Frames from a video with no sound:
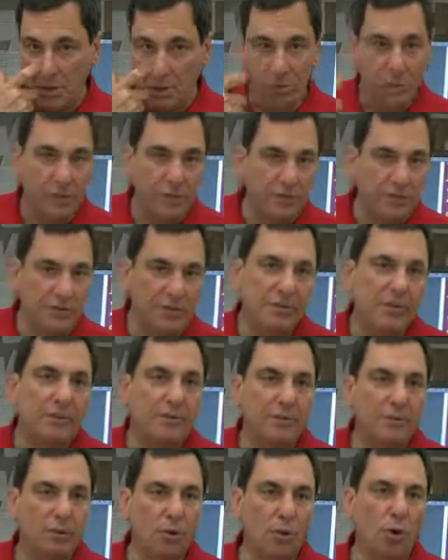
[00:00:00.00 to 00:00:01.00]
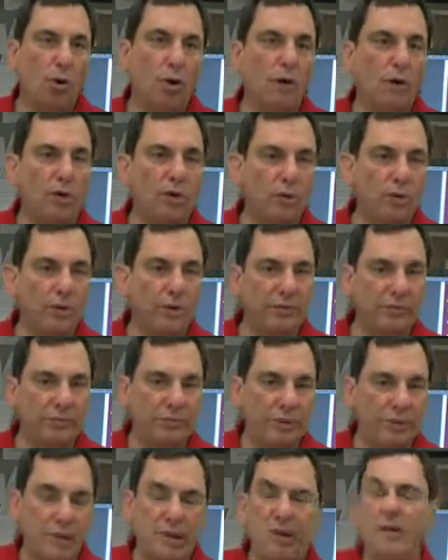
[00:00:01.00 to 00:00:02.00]
with audio and
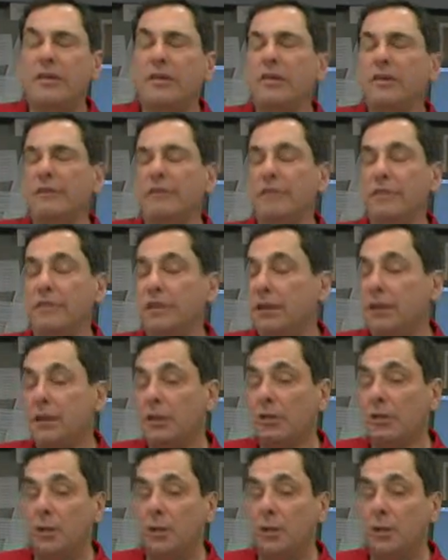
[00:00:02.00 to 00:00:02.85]
video